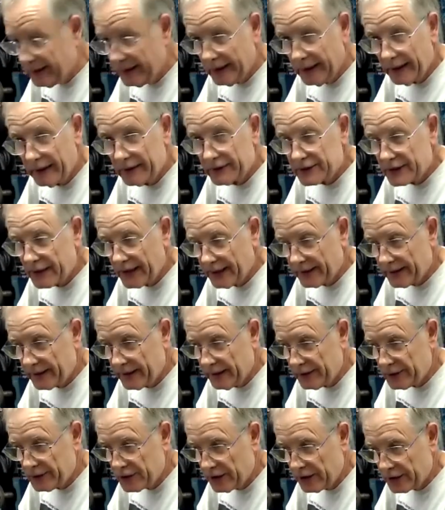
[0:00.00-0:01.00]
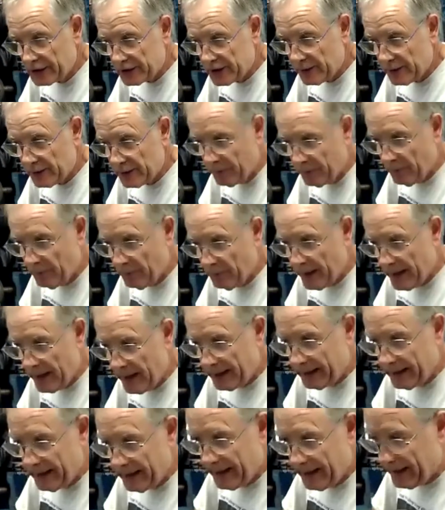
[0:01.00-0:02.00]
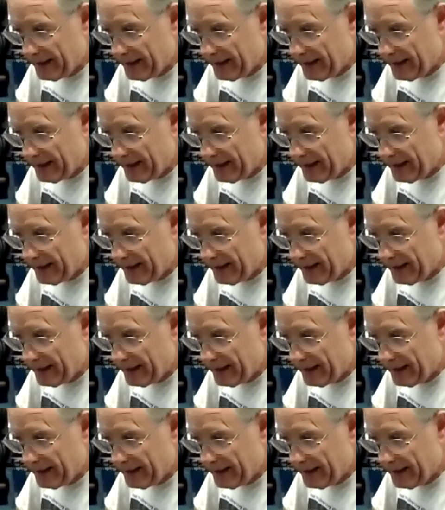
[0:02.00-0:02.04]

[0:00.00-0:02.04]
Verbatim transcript: it's got the adjustable pot on